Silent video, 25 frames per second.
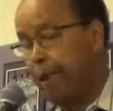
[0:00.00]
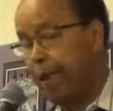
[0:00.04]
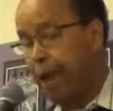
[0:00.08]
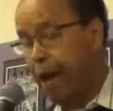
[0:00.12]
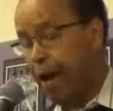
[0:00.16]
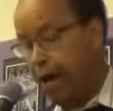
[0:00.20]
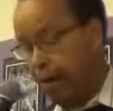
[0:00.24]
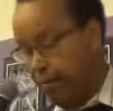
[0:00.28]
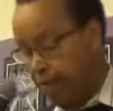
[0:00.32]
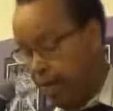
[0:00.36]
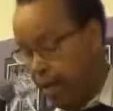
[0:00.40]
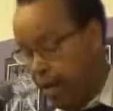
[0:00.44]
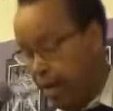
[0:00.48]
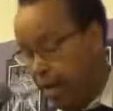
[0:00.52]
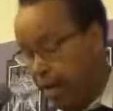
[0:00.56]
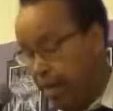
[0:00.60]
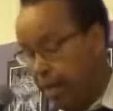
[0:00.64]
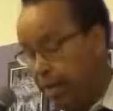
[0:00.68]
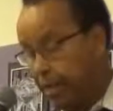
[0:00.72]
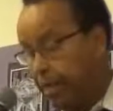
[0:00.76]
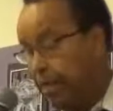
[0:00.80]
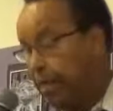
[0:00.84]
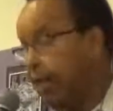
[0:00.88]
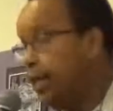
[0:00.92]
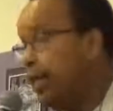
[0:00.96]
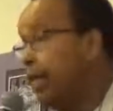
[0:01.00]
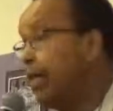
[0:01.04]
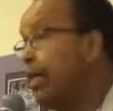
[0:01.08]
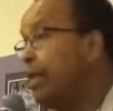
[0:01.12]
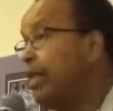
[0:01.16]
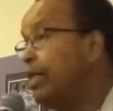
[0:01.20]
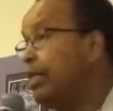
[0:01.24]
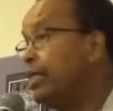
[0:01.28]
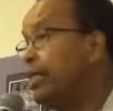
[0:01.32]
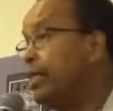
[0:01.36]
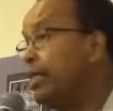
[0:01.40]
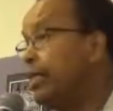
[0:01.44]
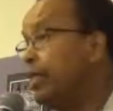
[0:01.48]
afaan
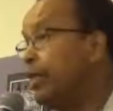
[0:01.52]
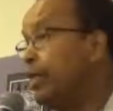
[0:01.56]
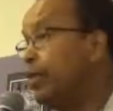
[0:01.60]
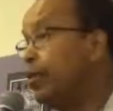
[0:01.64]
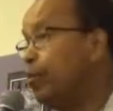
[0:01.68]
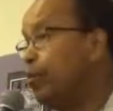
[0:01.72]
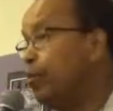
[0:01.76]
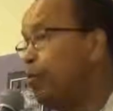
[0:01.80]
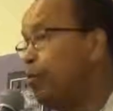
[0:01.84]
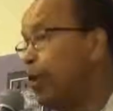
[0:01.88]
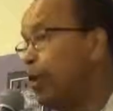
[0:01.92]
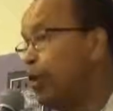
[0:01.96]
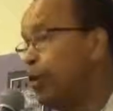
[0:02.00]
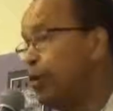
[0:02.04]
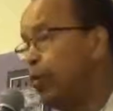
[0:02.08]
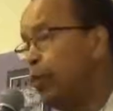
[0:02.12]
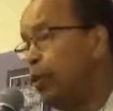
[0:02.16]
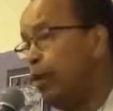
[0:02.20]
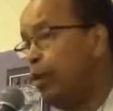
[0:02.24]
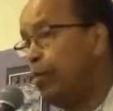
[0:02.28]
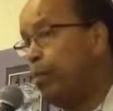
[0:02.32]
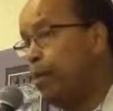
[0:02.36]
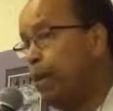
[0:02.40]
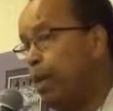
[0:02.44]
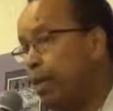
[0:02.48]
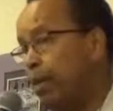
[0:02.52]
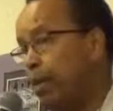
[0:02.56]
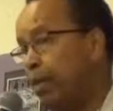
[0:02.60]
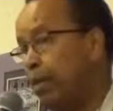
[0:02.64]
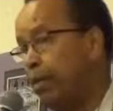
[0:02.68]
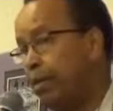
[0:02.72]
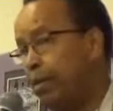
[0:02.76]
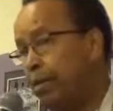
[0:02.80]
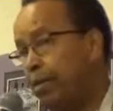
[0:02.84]
Ingilizittiin dubbachuu barbaada.